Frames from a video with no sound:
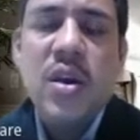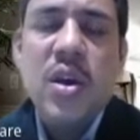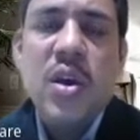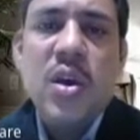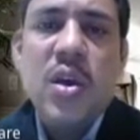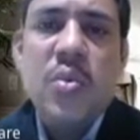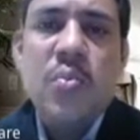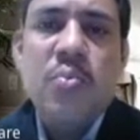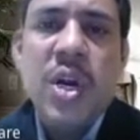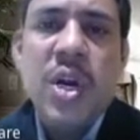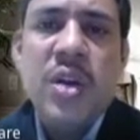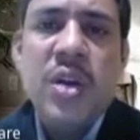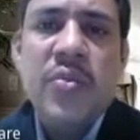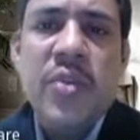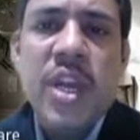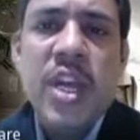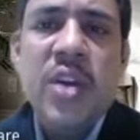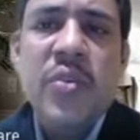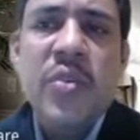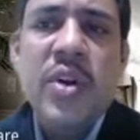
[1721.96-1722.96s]
But
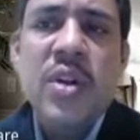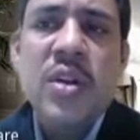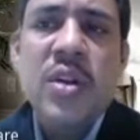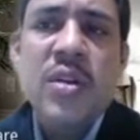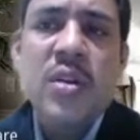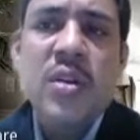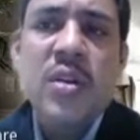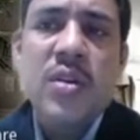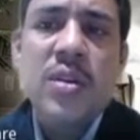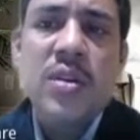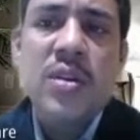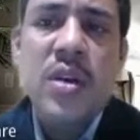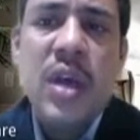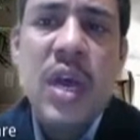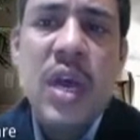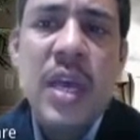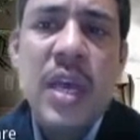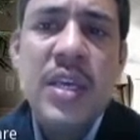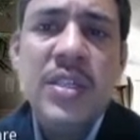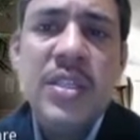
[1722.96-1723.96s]
whenever
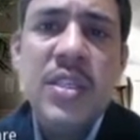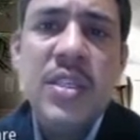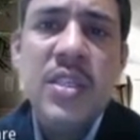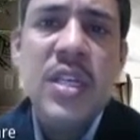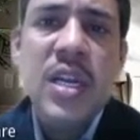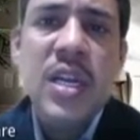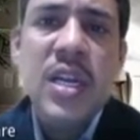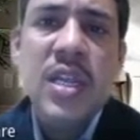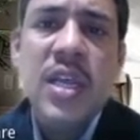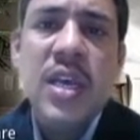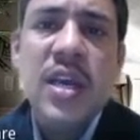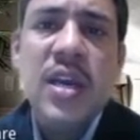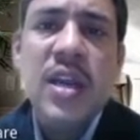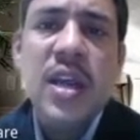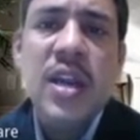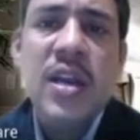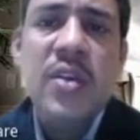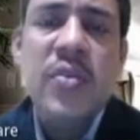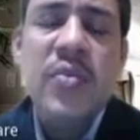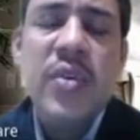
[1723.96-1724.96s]
IECs are there,
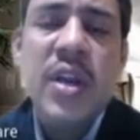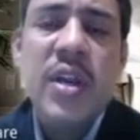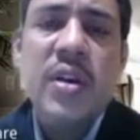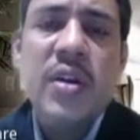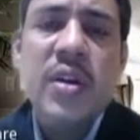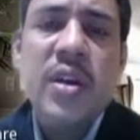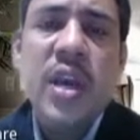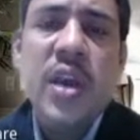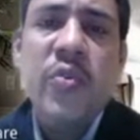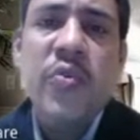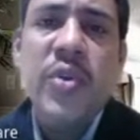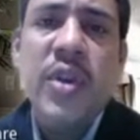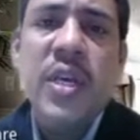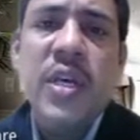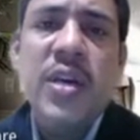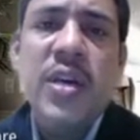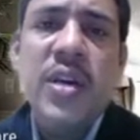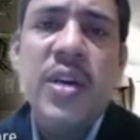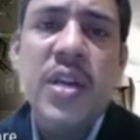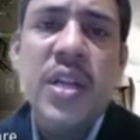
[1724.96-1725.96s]
and when every
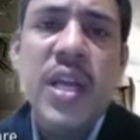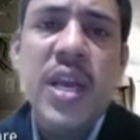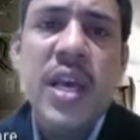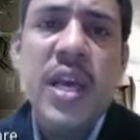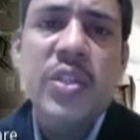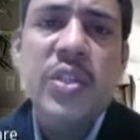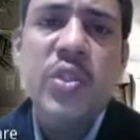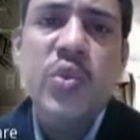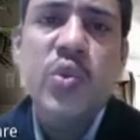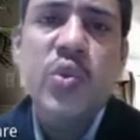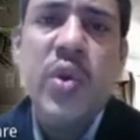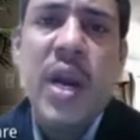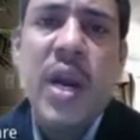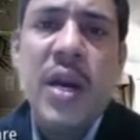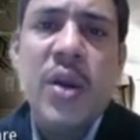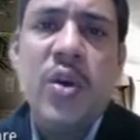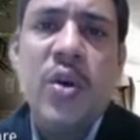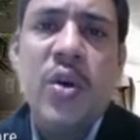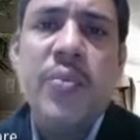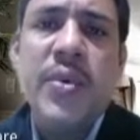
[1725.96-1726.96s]
country has to
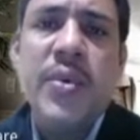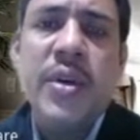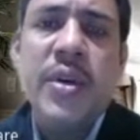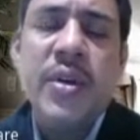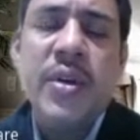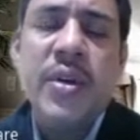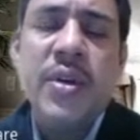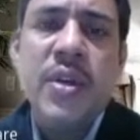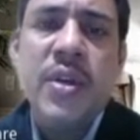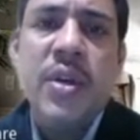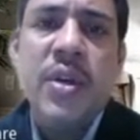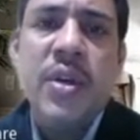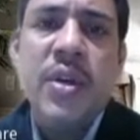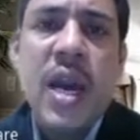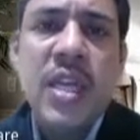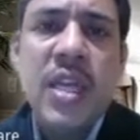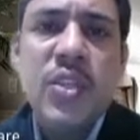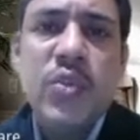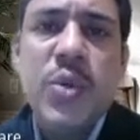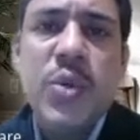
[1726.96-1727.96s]
adopt
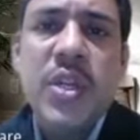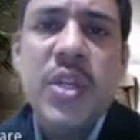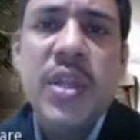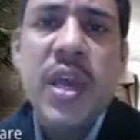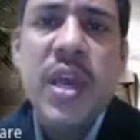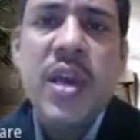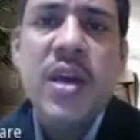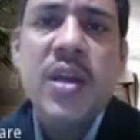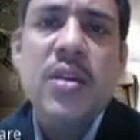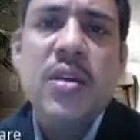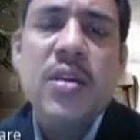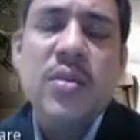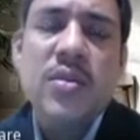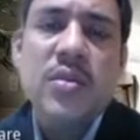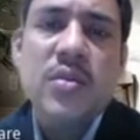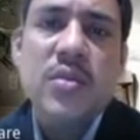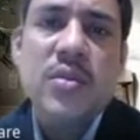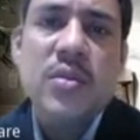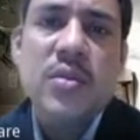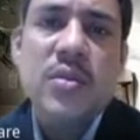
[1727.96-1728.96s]
as per their
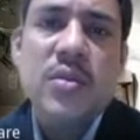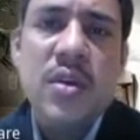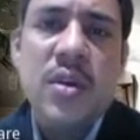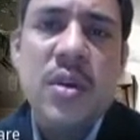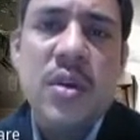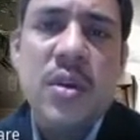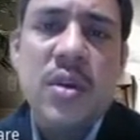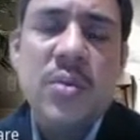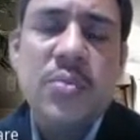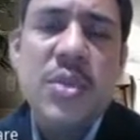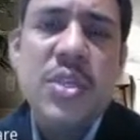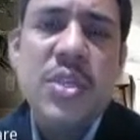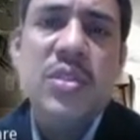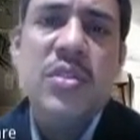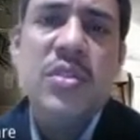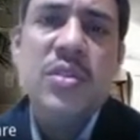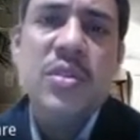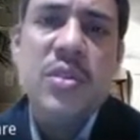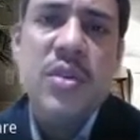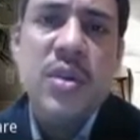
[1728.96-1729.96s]
means
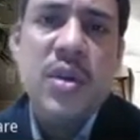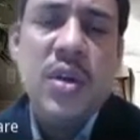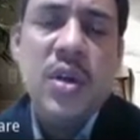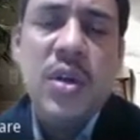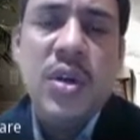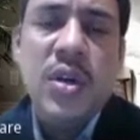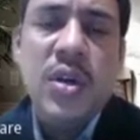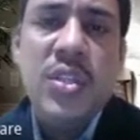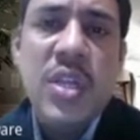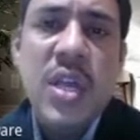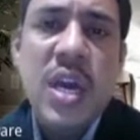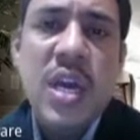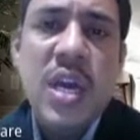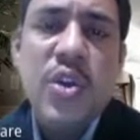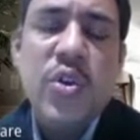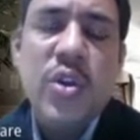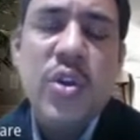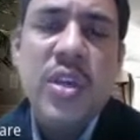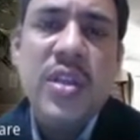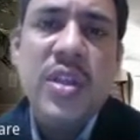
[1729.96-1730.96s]
scenario
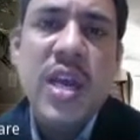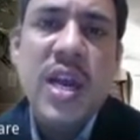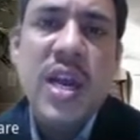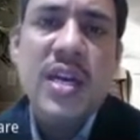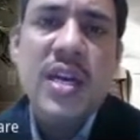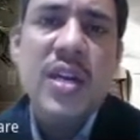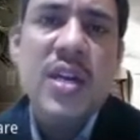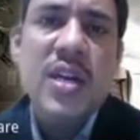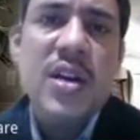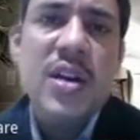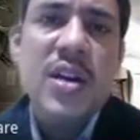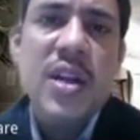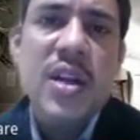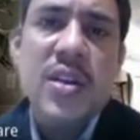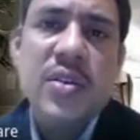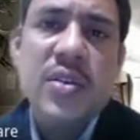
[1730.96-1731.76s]
in that country,